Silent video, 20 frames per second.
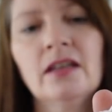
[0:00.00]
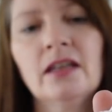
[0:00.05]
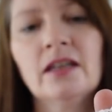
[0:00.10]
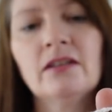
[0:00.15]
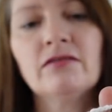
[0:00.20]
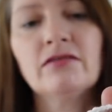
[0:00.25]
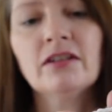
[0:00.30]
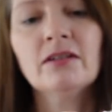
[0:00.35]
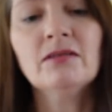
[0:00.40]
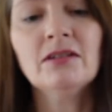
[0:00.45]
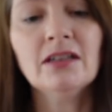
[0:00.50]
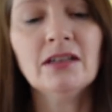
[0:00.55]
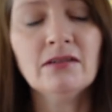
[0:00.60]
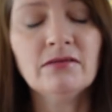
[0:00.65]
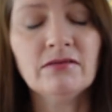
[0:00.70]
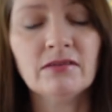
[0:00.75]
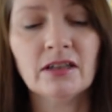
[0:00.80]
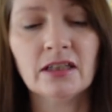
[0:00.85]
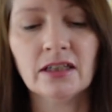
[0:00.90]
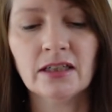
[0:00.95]
It felt
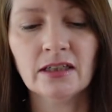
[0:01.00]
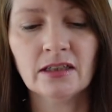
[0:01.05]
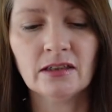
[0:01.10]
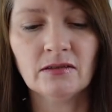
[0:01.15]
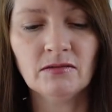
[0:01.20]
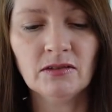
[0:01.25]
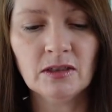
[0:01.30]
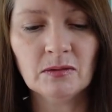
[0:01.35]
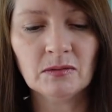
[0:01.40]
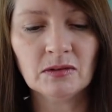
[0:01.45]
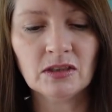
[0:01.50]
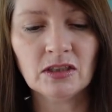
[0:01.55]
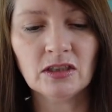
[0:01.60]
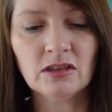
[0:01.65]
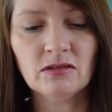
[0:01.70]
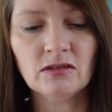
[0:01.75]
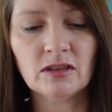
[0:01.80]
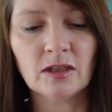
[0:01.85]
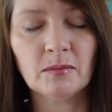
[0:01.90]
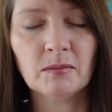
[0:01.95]
lovely and I really want to
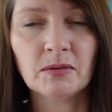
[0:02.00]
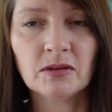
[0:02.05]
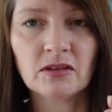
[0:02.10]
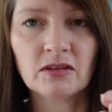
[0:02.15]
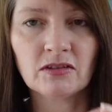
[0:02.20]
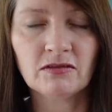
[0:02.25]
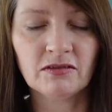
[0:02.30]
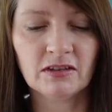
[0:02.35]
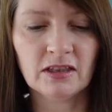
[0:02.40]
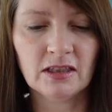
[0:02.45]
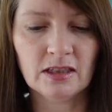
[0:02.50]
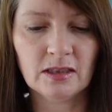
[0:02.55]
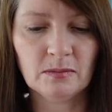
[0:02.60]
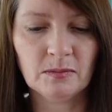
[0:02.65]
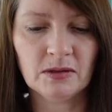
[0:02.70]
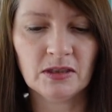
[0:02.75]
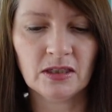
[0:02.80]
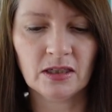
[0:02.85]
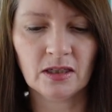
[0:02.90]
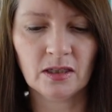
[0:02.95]
use it, but just for this
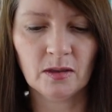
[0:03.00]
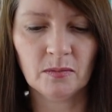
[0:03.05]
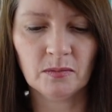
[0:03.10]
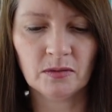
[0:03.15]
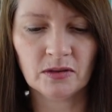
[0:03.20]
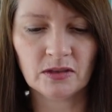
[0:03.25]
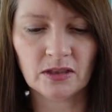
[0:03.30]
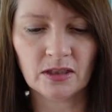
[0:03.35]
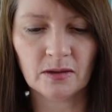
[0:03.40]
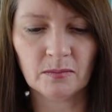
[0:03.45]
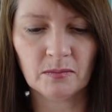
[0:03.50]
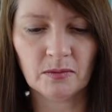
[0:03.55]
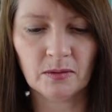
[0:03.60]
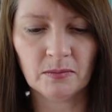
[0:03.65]
particular project,